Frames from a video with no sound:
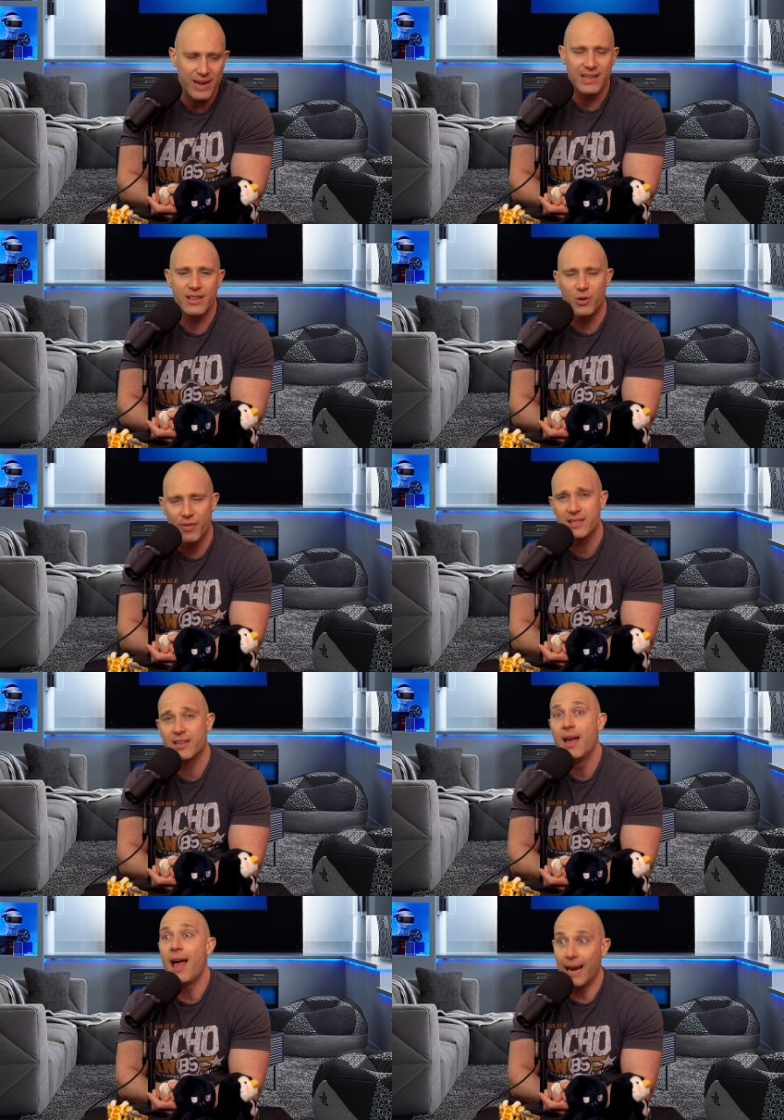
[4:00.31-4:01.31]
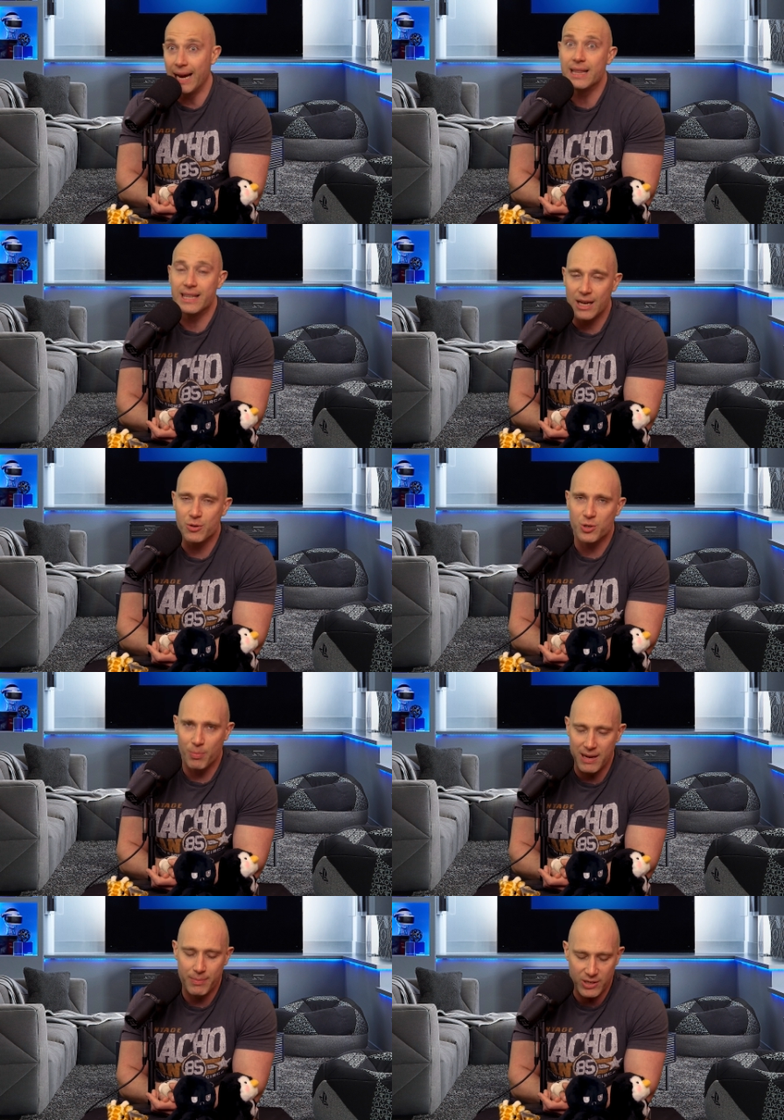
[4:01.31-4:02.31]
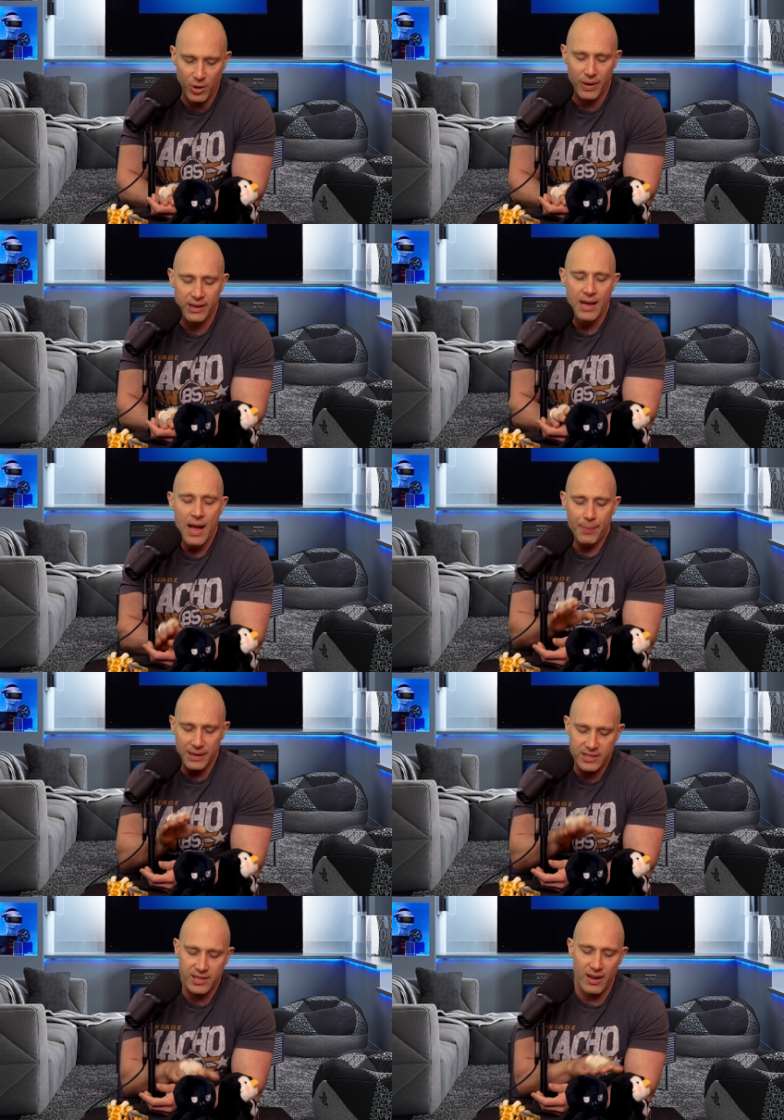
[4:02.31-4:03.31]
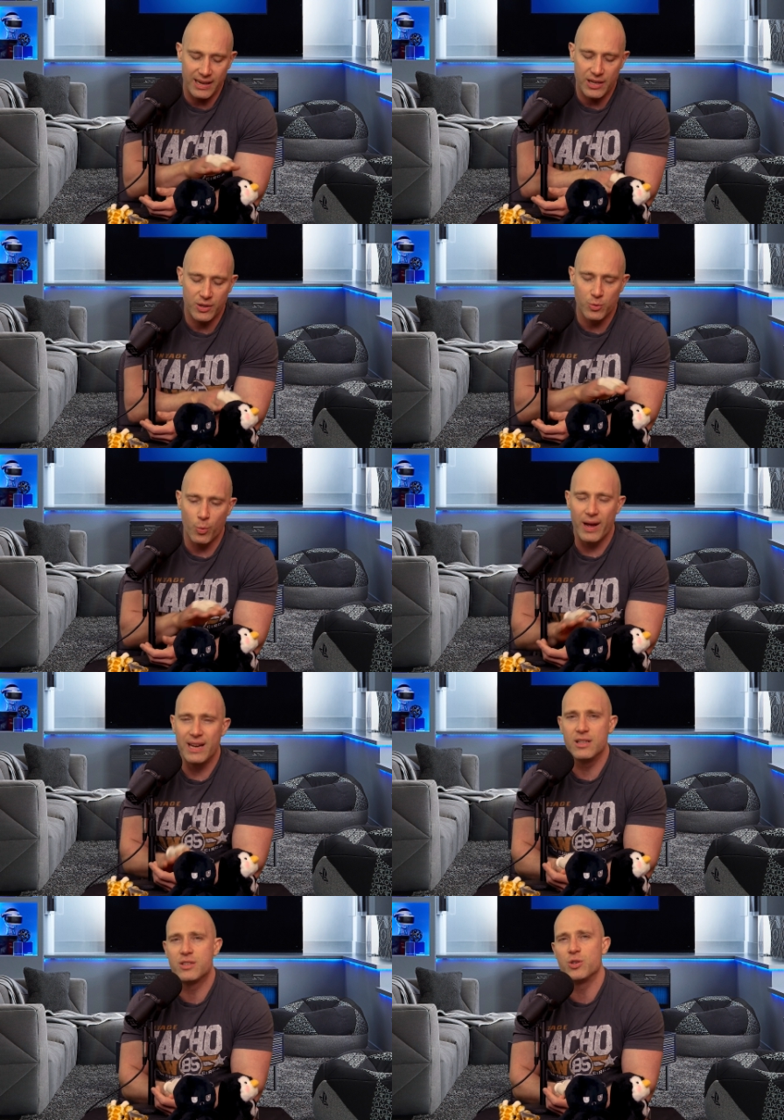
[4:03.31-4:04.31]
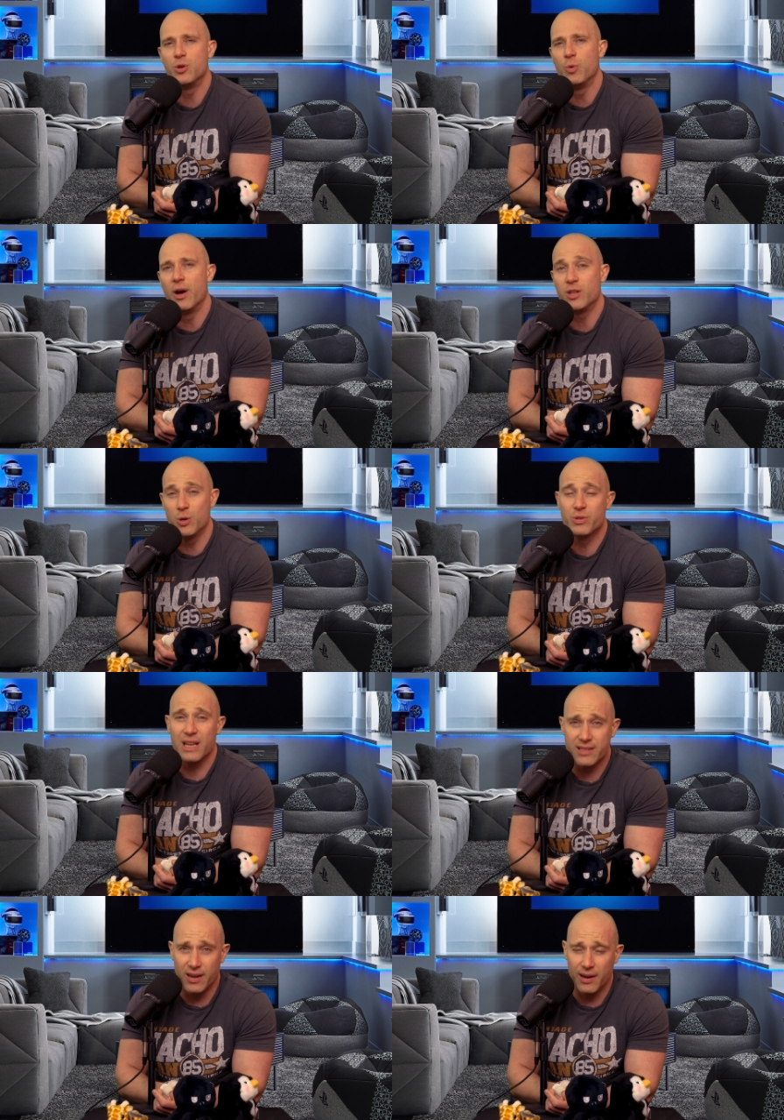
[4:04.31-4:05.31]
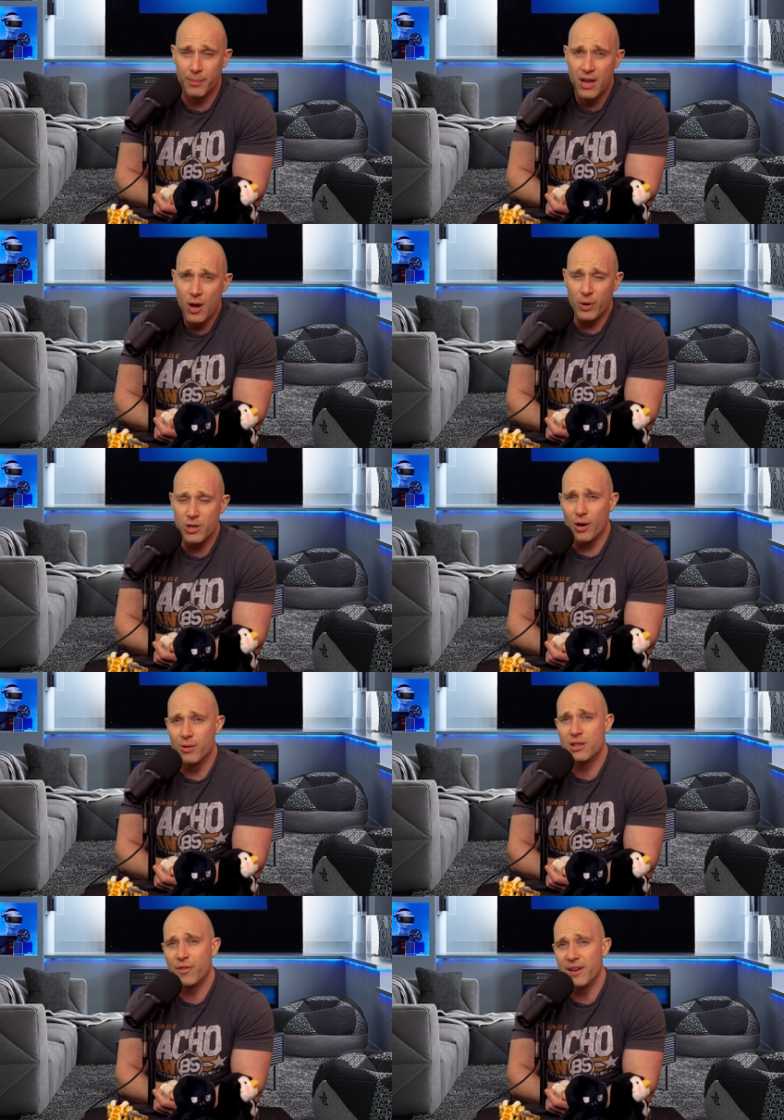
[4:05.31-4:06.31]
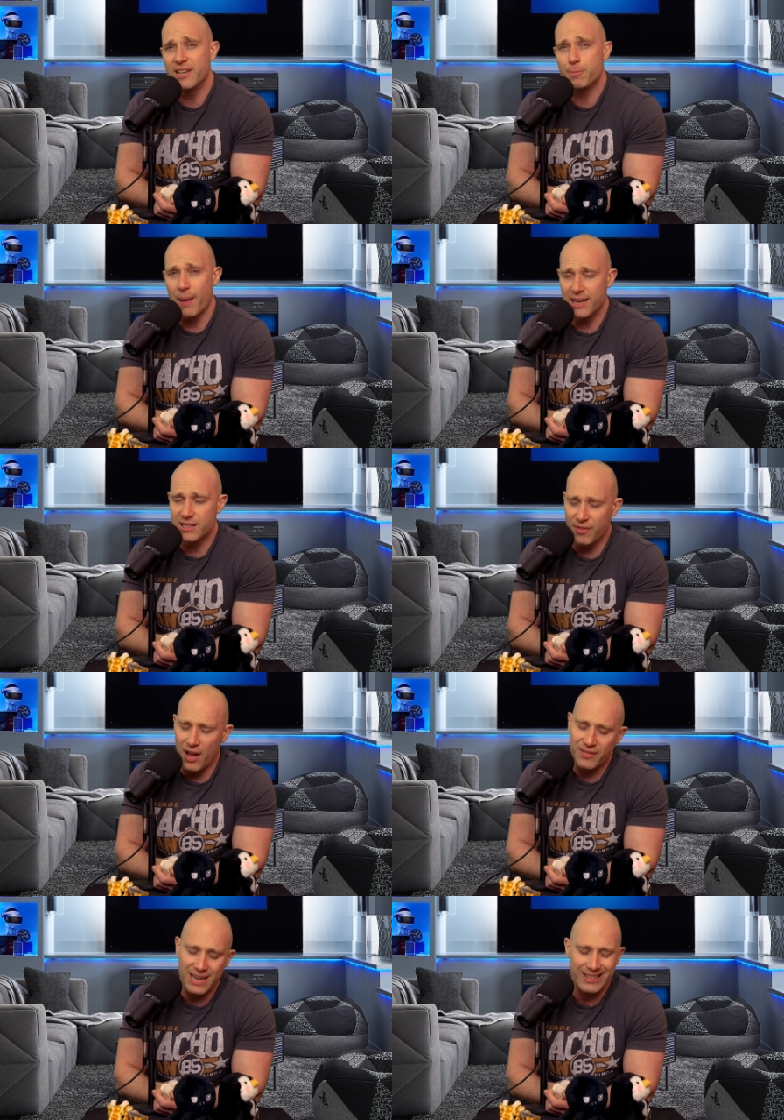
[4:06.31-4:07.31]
training and your rest and anything else you may be doing, but it's certainly a good way to uh, use that time when you go to the fitness palace of love.